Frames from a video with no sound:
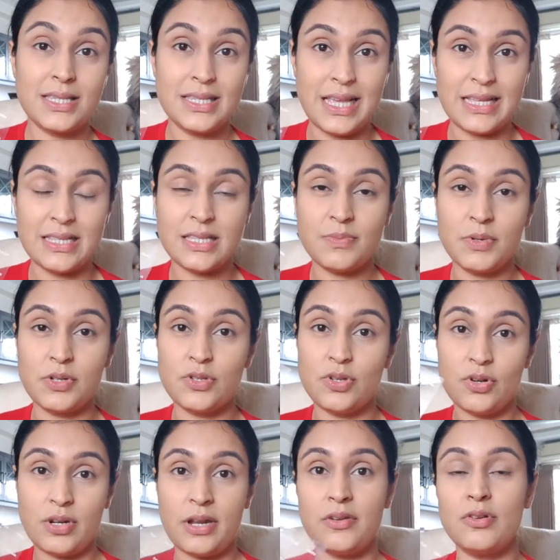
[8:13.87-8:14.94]
sense because
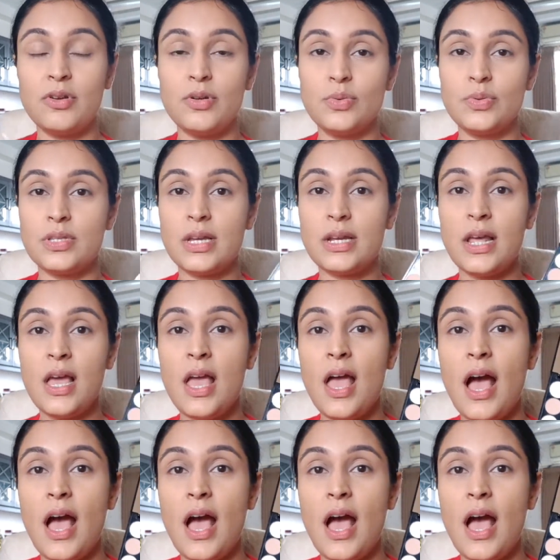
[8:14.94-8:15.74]
you tend to lose it.